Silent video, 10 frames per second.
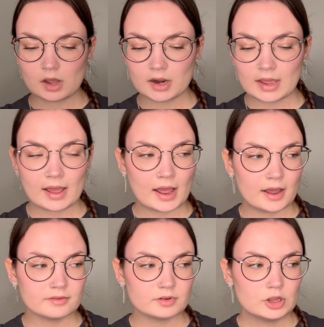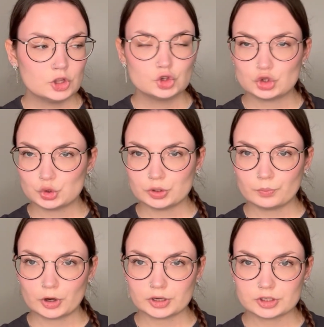I have chosen
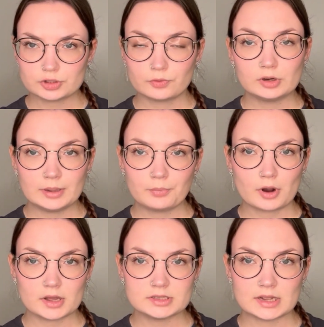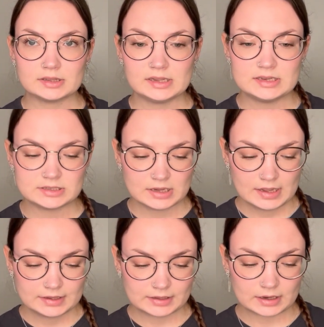products for lip products at least
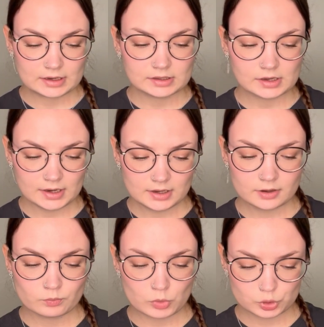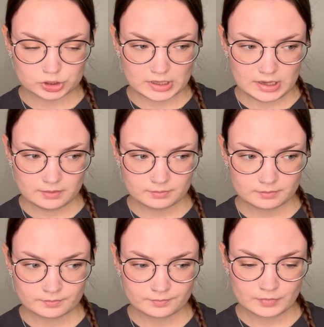that I like mostly,
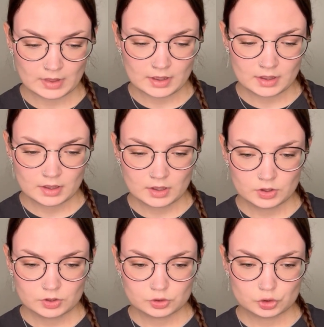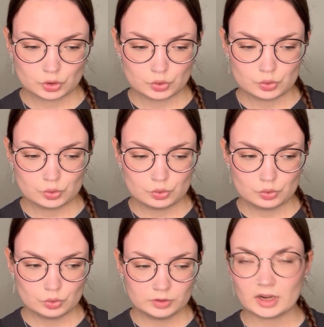
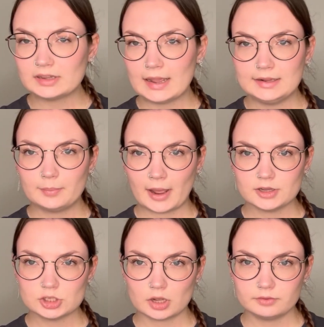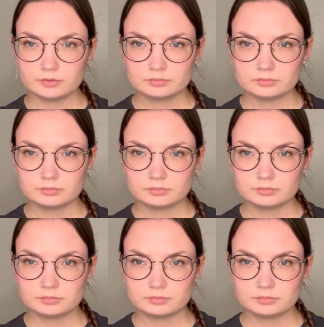to not hate pan stuff